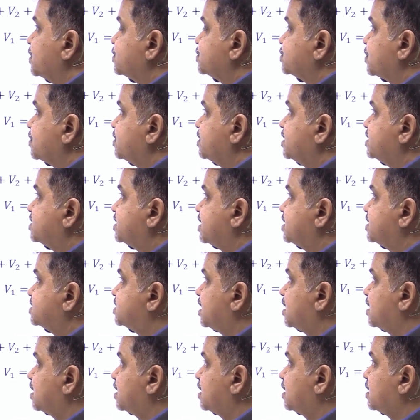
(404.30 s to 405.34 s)
So, this is
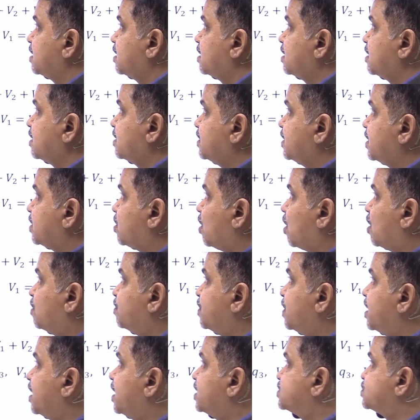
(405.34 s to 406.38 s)
the, the
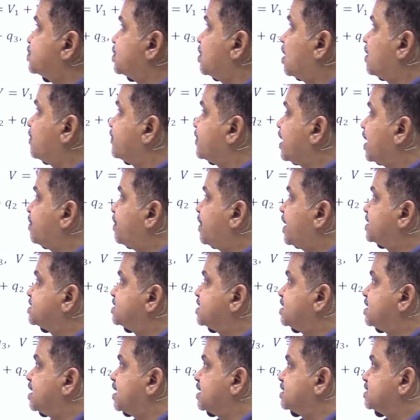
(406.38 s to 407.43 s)
combination of
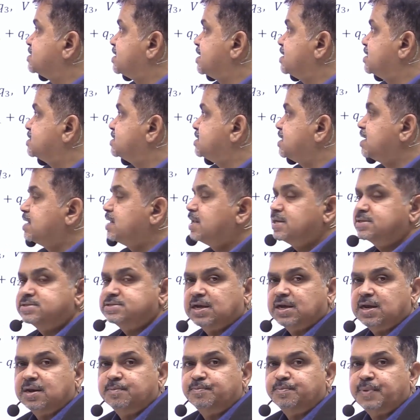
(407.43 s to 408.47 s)
capacitors in
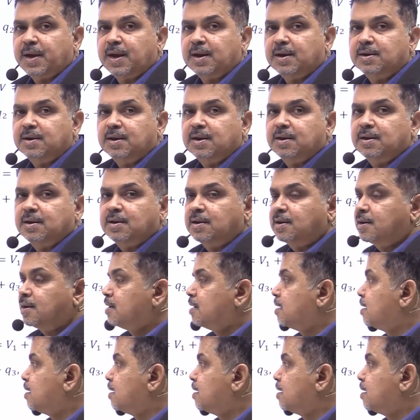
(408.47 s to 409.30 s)
series and parallel